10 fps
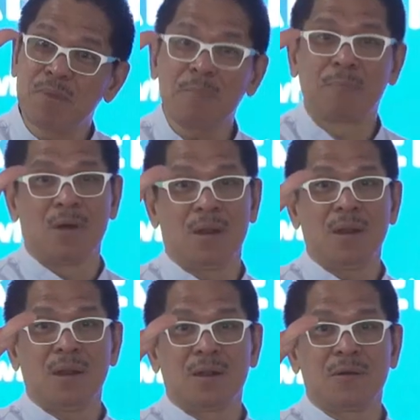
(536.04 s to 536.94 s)

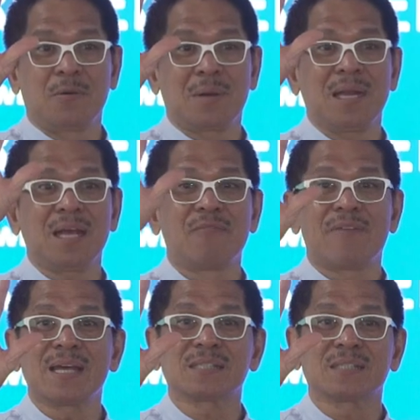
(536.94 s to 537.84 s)
people who will
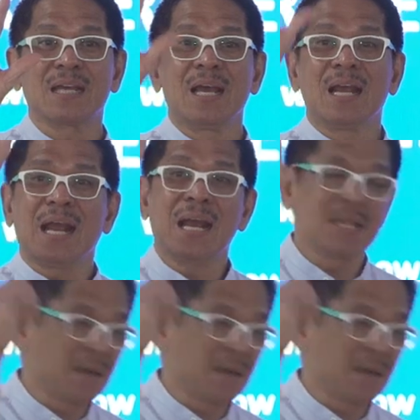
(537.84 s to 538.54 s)
invest in